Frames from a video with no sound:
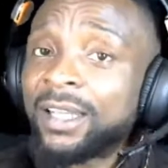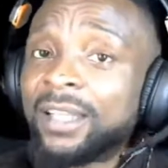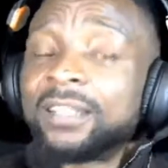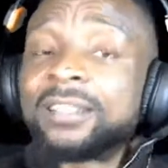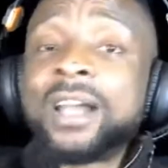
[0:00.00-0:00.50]

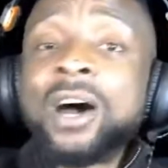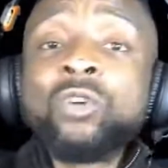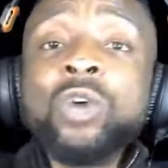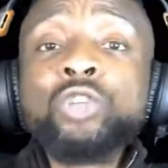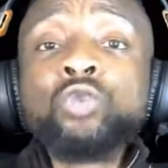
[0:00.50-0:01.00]
is now
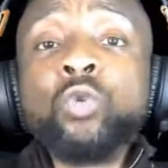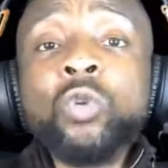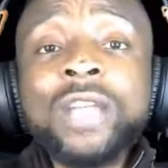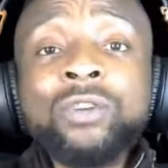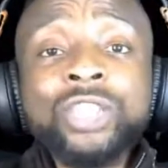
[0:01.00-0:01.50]
going to go
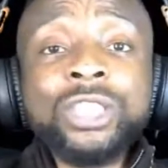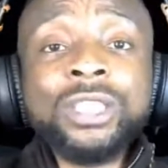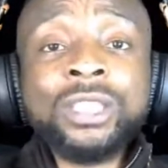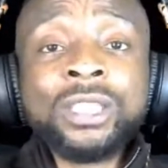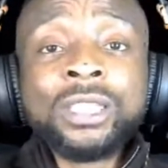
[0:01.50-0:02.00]
down
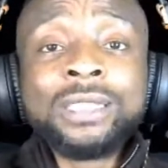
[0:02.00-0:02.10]
the